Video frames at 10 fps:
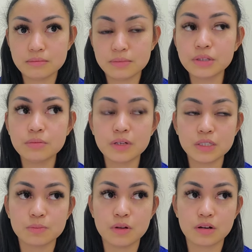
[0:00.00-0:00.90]
bundle
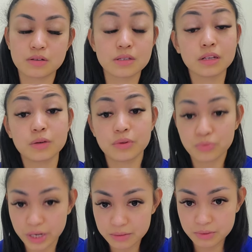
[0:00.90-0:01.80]
branch block, starting
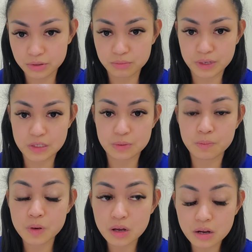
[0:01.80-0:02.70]
with right bundle branch
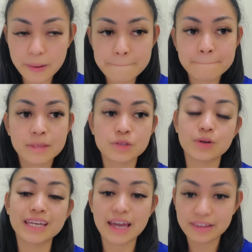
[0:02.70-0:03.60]
block.
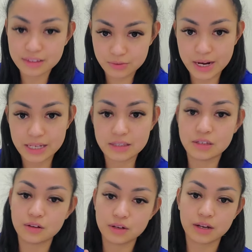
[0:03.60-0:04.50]
So again, right,
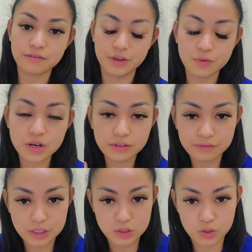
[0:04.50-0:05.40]
you look at V1,
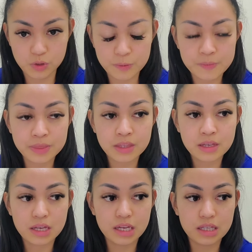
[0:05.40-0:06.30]
V2.
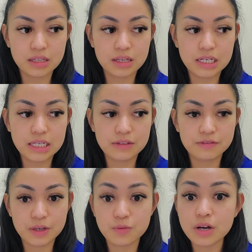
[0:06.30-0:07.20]
In
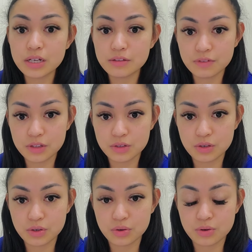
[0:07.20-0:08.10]
lead V1 and
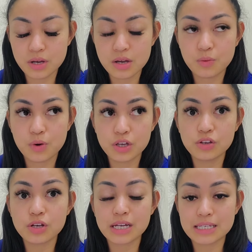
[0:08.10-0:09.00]
V2, what
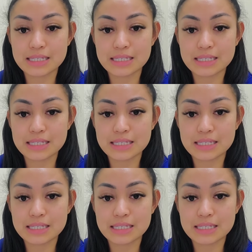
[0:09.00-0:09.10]
you're gonna